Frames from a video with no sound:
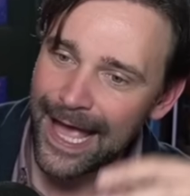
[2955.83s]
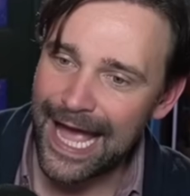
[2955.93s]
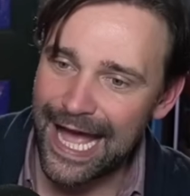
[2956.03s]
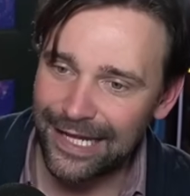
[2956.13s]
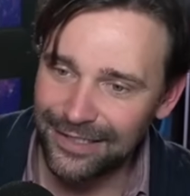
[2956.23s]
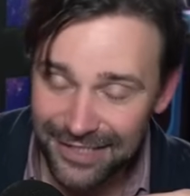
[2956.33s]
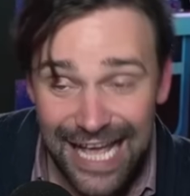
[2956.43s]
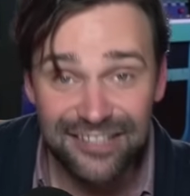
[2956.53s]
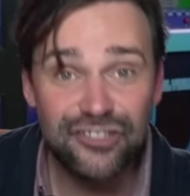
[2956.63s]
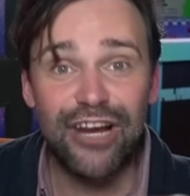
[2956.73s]
And
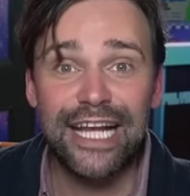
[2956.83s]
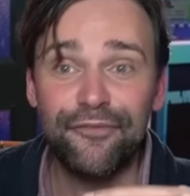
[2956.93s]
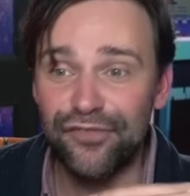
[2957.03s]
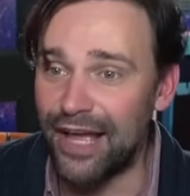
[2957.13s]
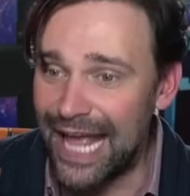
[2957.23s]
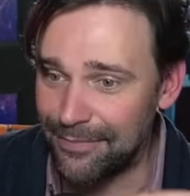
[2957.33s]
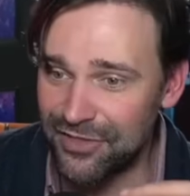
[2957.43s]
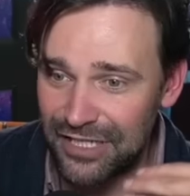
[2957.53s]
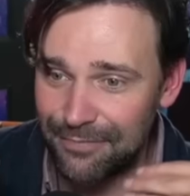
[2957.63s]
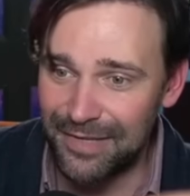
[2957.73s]
yes, Dragonflight
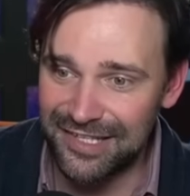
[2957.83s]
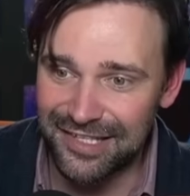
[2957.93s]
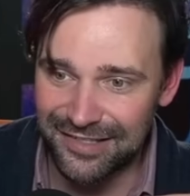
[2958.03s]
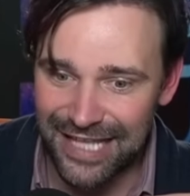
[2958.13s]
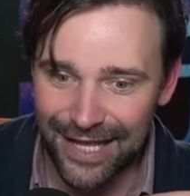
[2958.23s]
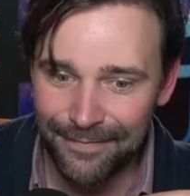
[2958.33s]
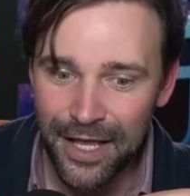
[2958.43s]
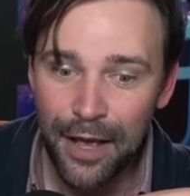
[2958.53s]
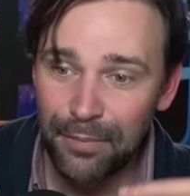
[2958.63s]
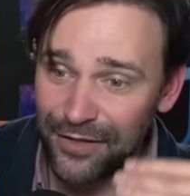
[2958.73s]
absolutely misses that.
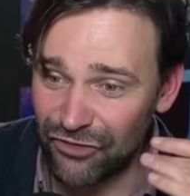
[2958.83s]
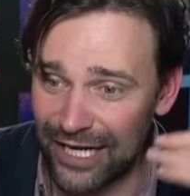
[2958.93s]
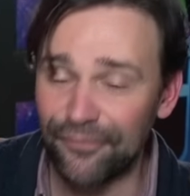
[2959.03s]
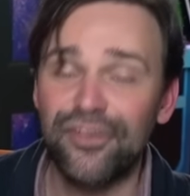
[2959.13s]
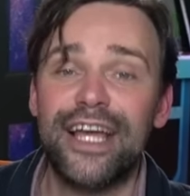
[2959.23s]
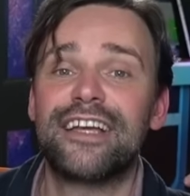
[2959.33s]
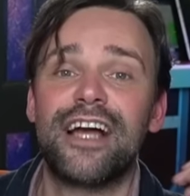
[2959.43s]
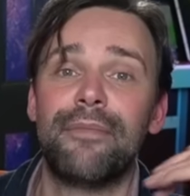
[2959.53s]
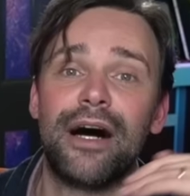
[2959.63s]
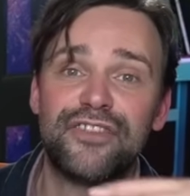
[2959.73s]
But if Dragonflight had
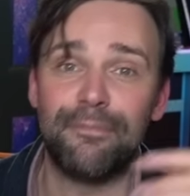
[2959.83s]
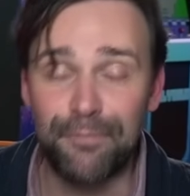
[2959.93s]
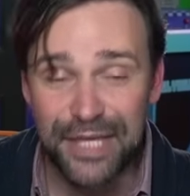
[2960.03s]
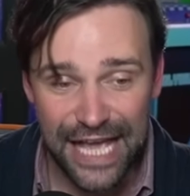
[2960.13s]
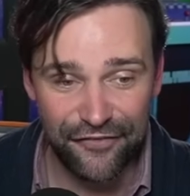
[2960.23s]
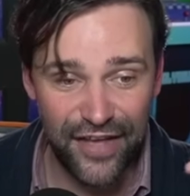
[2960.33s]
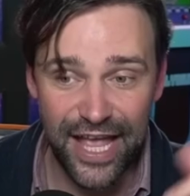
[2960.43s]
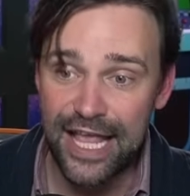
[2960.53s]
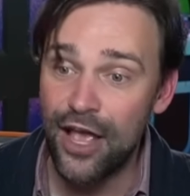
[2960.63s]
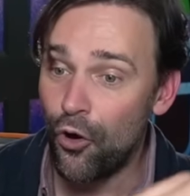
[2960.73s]
come after
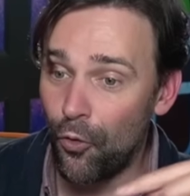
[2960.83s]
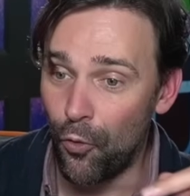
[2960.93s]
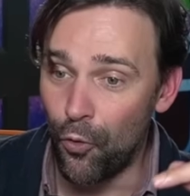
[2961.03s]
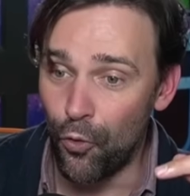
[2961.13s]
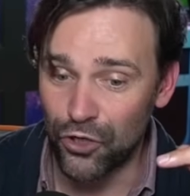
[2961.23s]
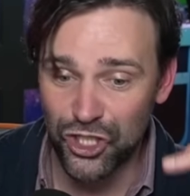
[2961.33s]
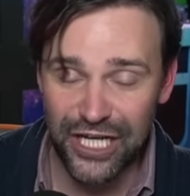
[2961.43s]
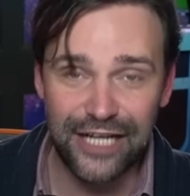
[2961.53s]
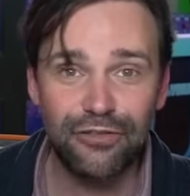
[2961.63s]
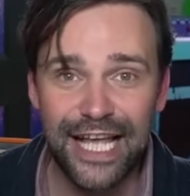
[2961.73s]
BFA or
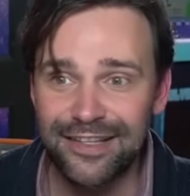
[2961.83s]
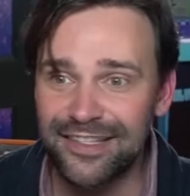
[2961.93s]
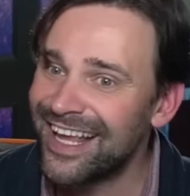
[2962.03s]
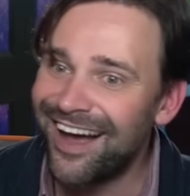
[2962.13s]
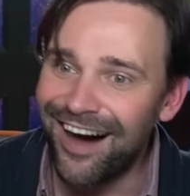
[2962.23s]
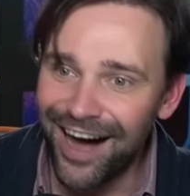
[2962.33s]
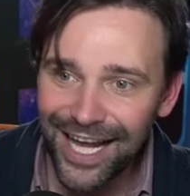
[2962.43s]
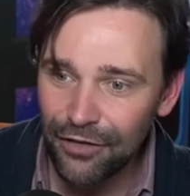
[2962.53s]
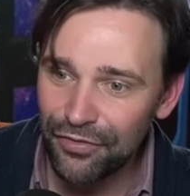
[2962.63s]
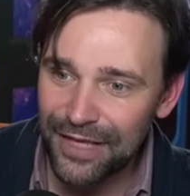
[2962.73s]
Shadowlands,
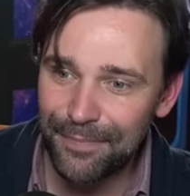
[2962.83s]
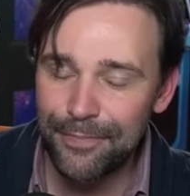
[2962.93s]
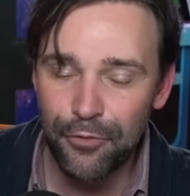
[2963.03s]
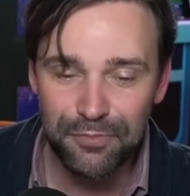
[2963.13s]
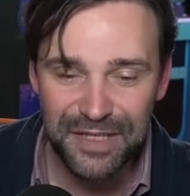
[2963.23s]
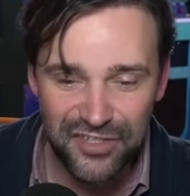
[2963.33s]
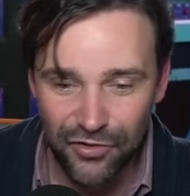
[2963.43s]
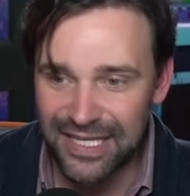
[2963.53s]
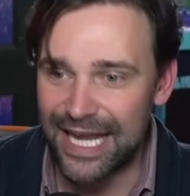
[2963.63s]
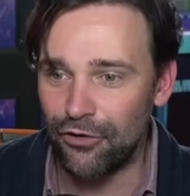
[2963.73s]
I don't think people would be
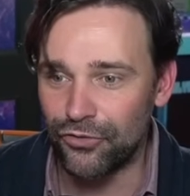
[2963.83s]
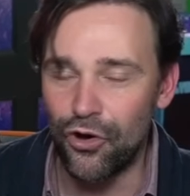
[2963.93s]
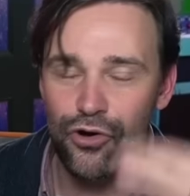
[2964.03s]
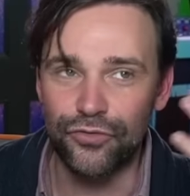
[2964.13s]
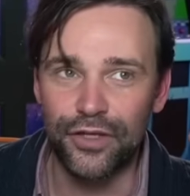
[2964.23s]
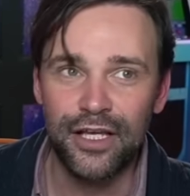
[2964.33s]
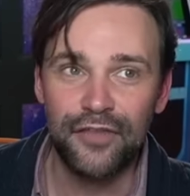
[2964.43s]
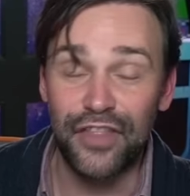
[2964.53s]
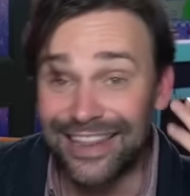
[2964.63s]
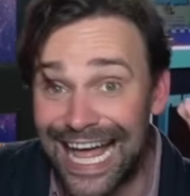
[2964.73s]
so down on
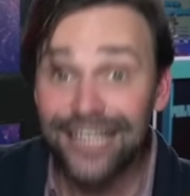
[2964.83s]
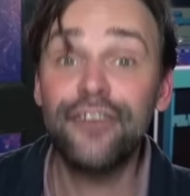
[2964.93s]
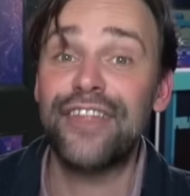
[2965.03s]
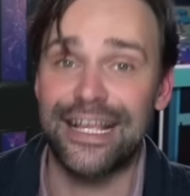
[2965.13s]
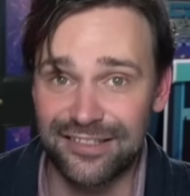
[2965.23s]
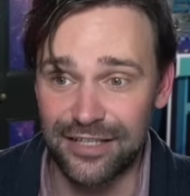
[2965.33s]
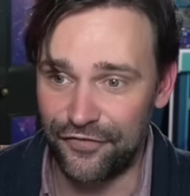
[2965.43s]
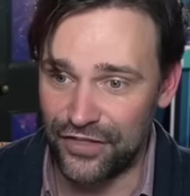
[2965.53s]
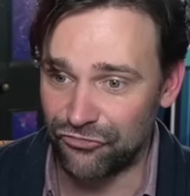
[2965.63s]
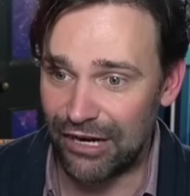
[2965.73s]
the lack of that
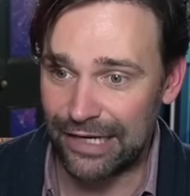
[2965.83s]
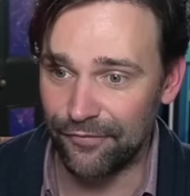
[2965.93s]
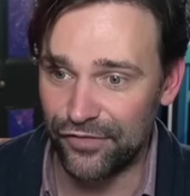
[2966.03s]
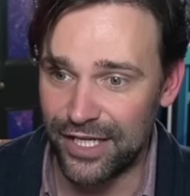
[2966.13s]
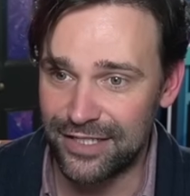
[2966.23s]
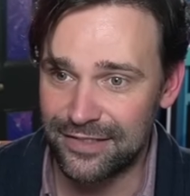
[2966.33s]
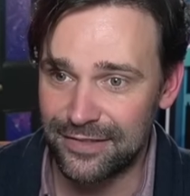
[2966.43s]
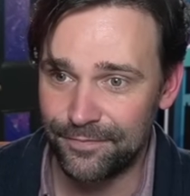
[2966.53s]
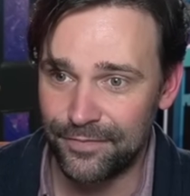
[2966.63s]
stuff in Dragonflight,